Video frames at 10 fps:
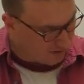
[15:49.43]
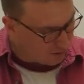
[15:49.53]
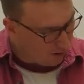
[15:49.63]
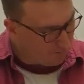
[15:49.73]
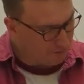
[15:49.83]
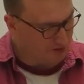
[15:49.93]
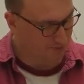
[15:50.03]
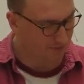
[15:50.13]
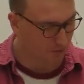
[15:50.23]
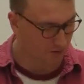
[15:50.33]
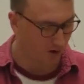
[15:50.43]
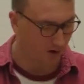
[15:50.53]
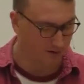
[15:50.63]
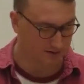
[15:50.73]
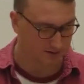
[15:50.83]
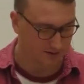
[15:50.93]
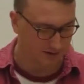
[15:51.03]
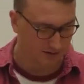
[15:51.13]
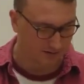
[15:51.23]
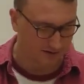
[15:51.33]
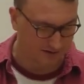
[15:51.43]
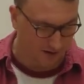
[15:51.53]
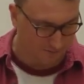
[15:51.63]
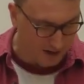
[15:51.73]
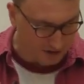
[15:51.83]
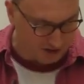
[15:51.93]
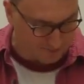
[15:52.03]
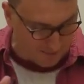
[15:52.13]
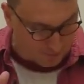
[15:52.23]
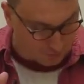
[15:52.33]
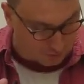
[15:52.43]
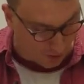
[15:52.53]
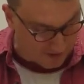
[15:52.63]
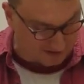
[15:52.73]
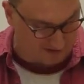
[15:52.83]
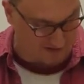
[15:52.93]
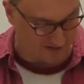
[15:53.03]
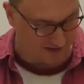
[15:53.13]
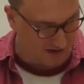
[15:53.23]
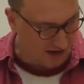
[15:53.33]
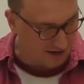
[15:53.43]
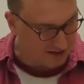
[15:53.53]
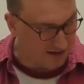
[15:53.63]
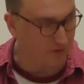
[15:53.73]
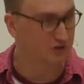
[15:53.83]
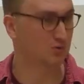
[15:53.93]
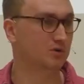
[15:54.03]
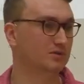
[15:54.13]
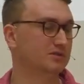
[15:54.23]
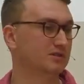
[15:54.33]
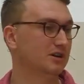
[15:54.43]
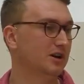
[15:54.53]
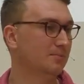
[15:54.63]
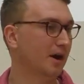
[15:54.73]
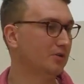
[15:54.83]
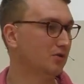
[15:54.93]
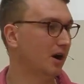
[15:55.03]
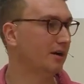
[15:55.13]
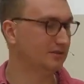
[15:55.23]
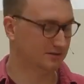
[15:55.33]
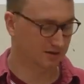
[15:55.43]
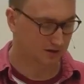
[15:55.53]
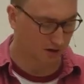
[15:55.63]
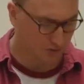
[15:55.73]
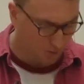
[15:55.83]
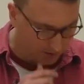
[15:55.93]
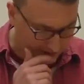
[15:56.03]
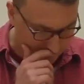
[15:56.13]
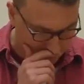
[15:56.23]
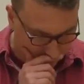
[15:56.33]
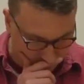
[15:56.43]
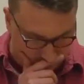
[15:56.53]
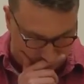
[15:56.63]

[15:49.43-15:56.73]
our confidence before God, that salvation has been promised and given to us by Christ and all he has done.